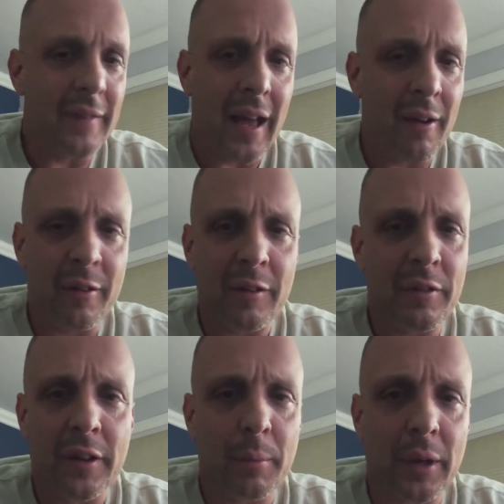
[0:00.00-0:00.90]
now I don't
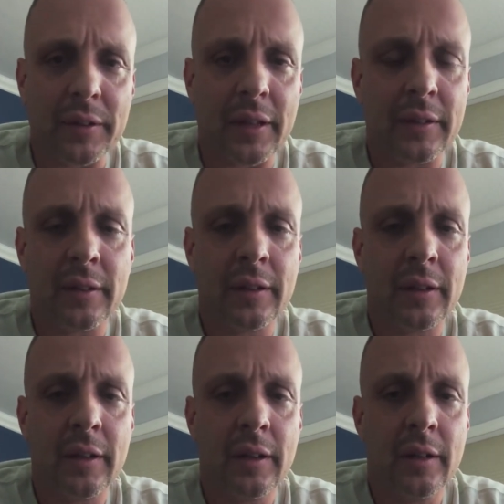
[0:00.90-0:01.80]
even think about that.
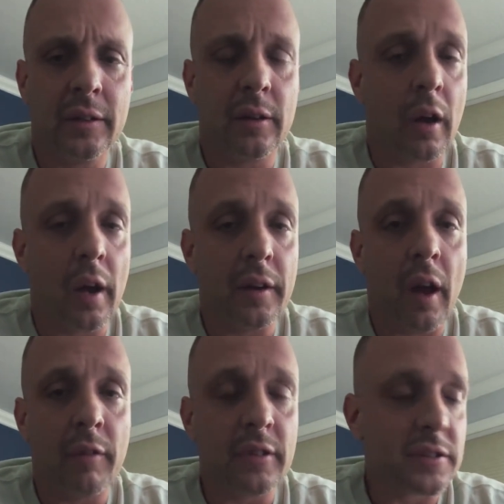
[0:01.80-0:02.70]
And
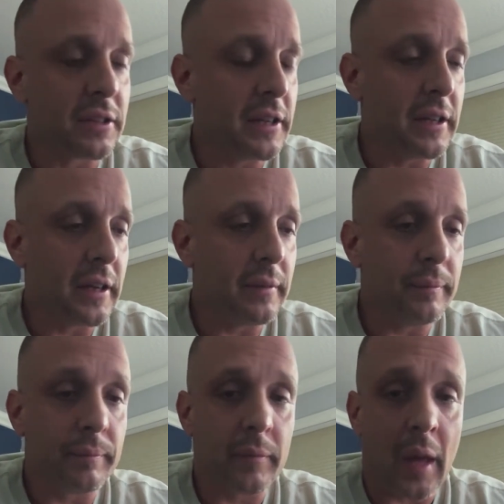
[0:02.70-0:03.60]
obviously,
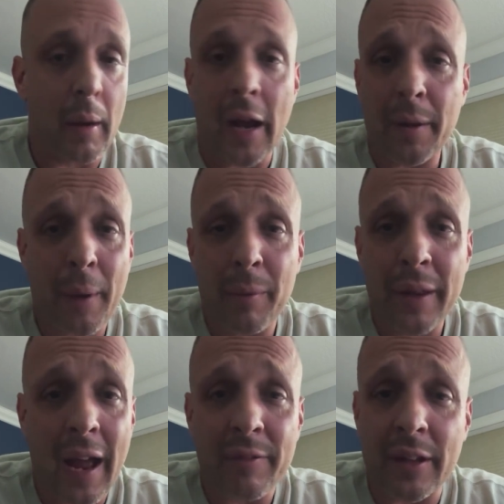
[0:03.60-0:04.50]
I could
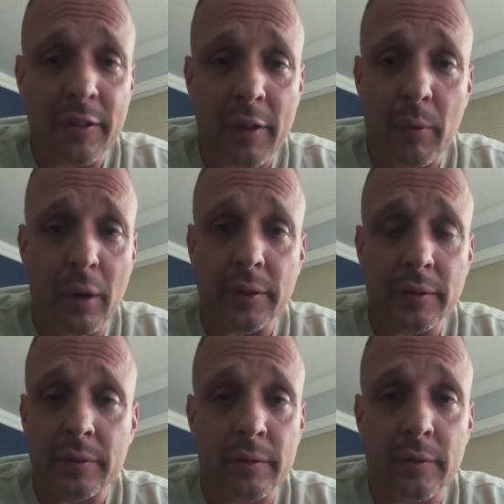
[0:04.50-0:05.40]
probably have that if I want.
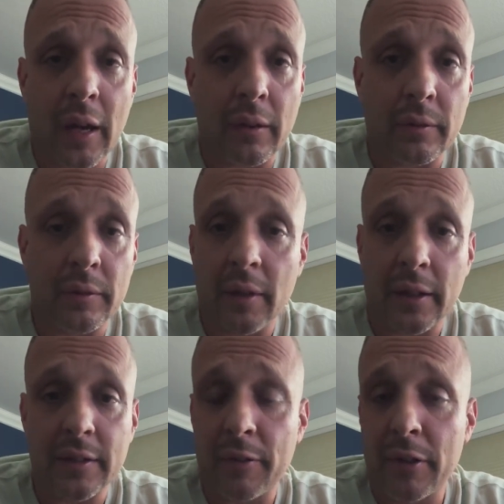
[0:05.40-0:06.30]
Now,
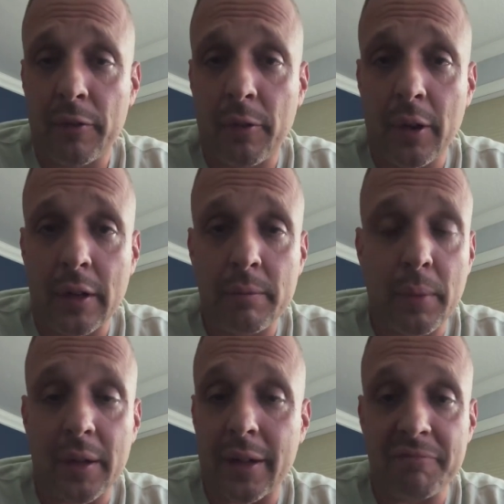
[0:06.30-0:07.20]
I could definitely afford it,
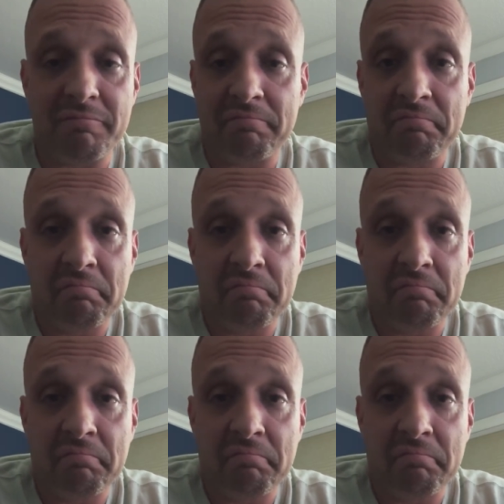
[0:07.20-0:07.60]
but,